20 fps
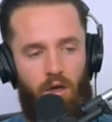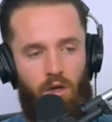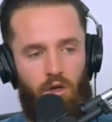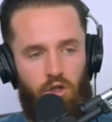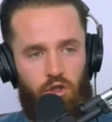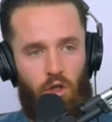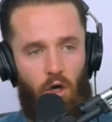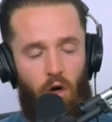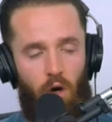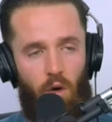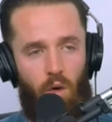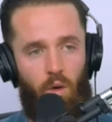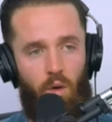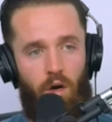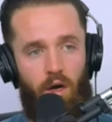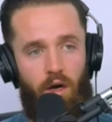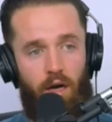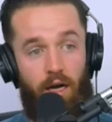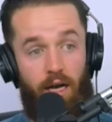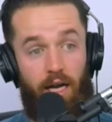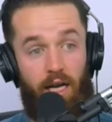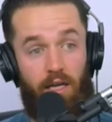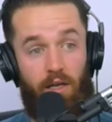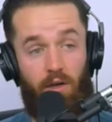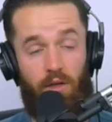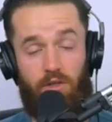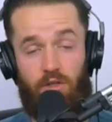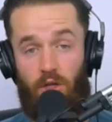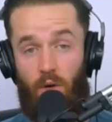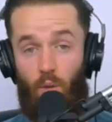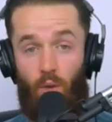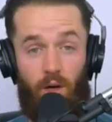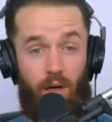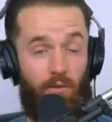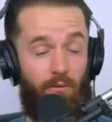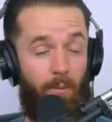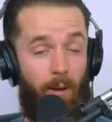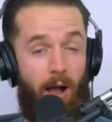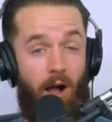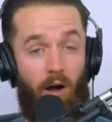So I started working
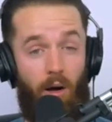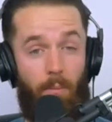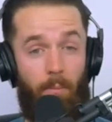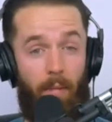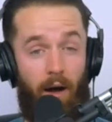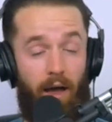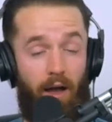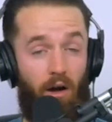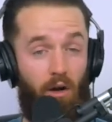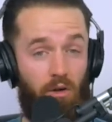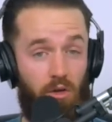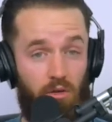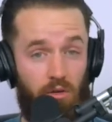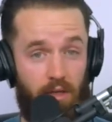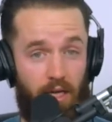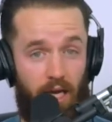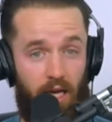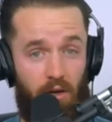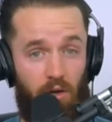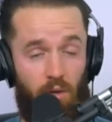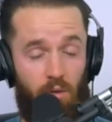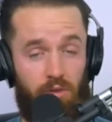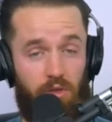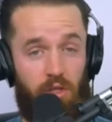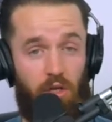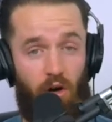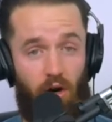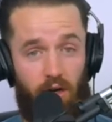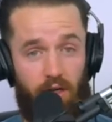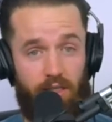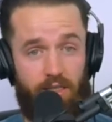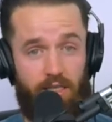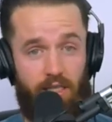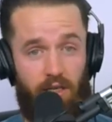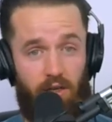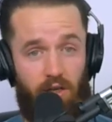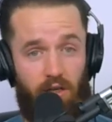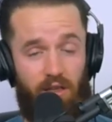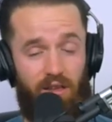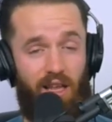for my uncle again, who owns a garden
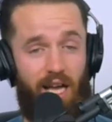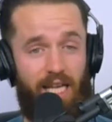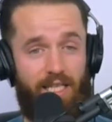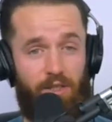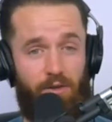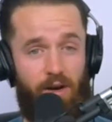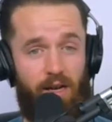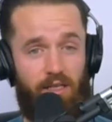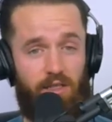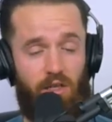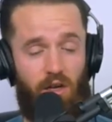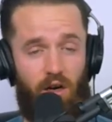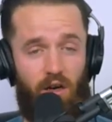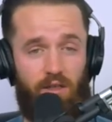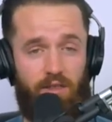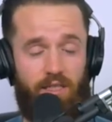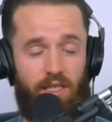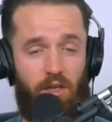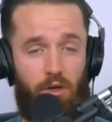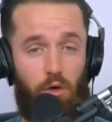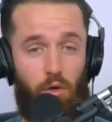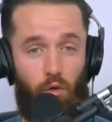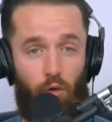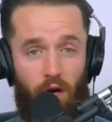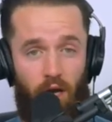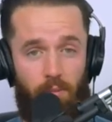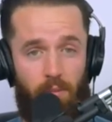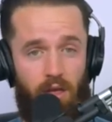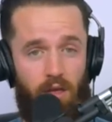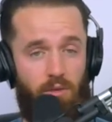center, Classgrass Garden Center in Granby.